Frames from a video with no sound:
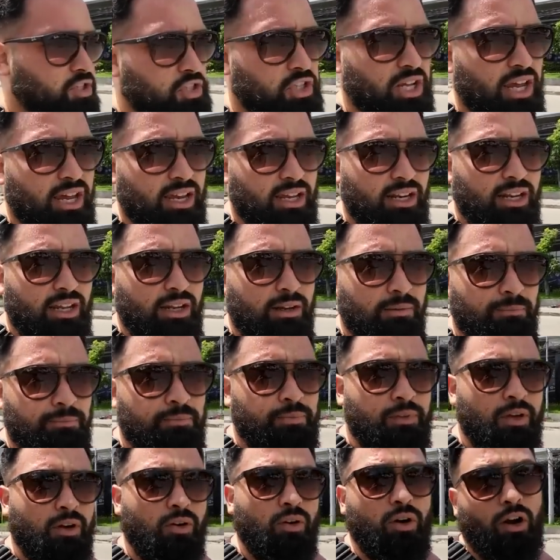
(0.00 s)
staying in
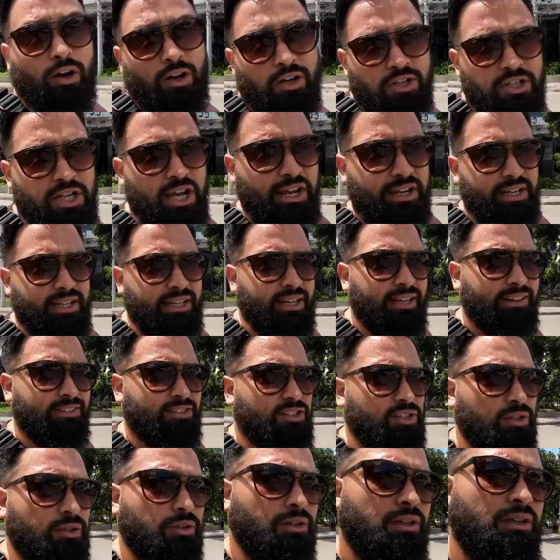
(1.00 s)
or checking
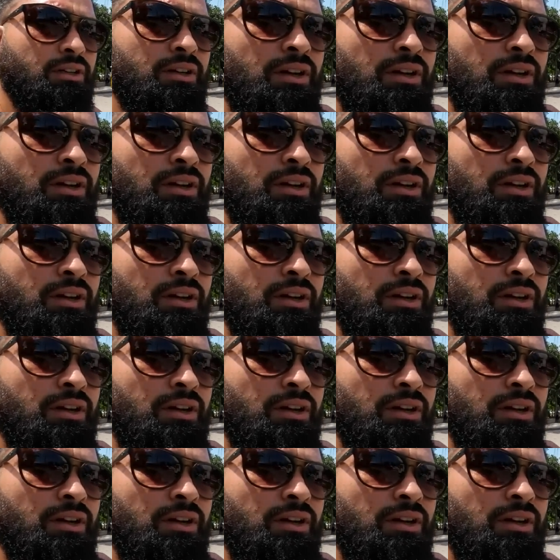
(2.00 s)
into.